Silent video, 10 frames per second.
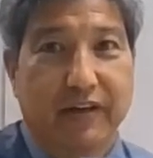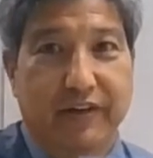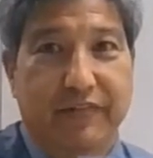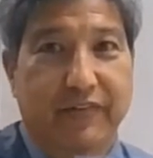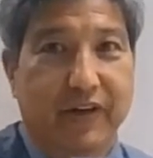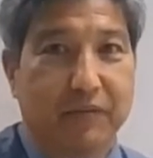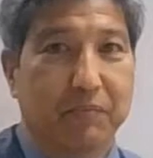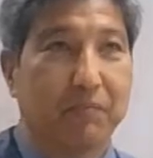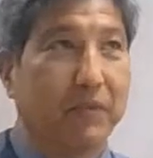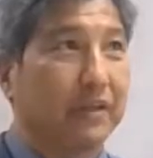If
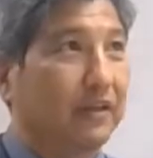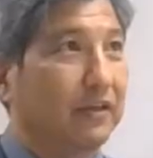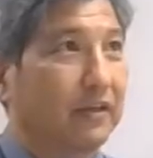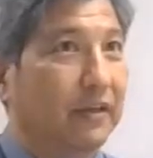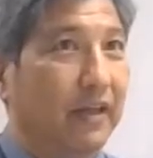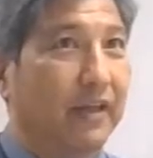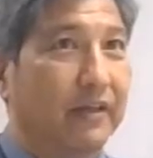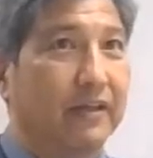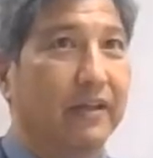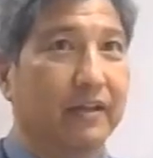I'm making a
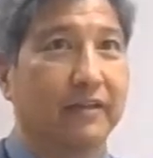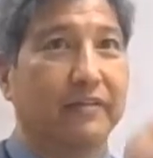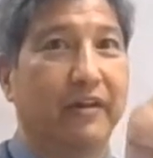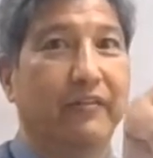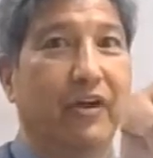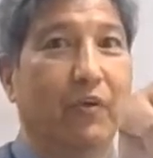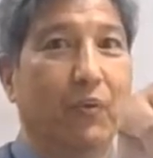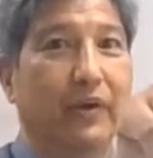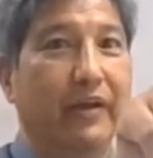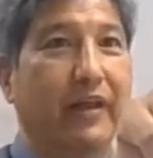cake, and let's say I've got
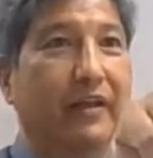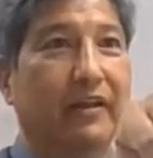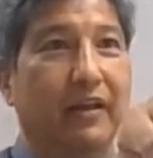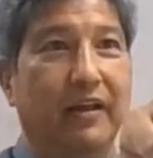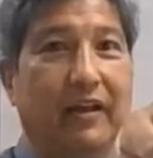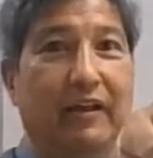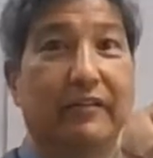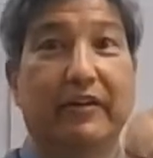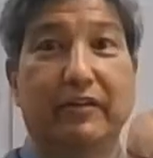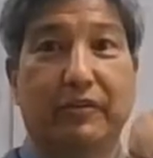1 egg and
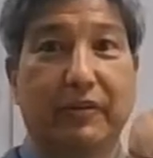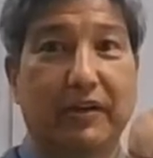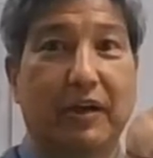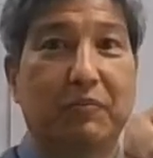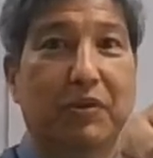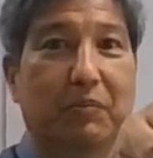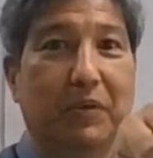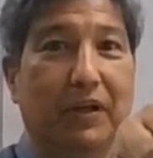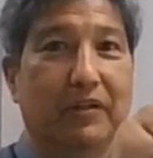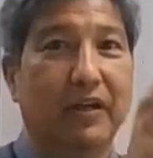I got 3 cups of
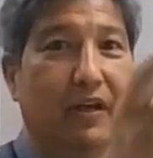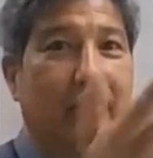milk,